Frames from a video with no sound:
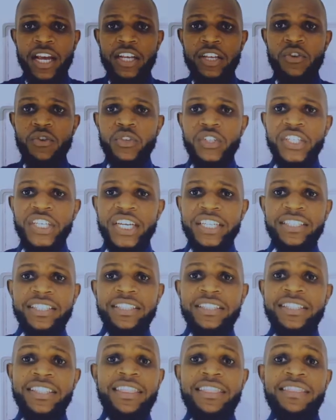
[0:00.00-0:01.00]
you
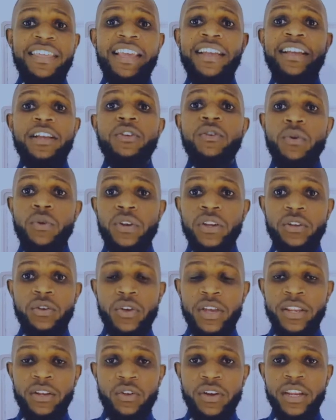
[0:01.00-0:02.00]
just think you
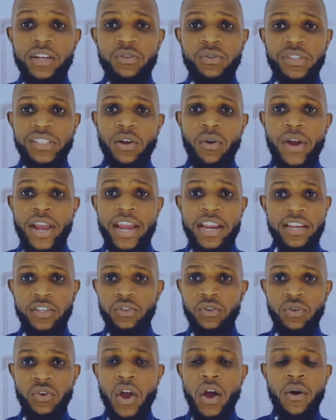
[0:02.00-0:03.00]
need to sell any
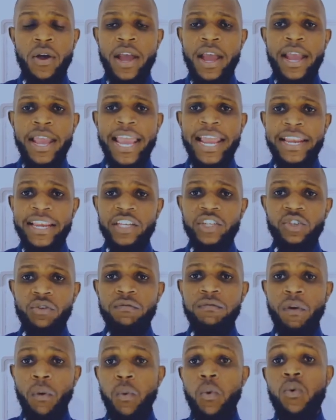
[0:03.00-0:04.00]
shoe. No, any shoe
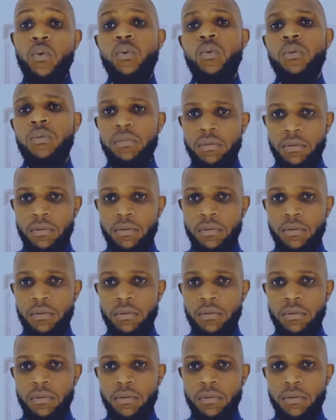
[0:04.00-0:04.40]
for who?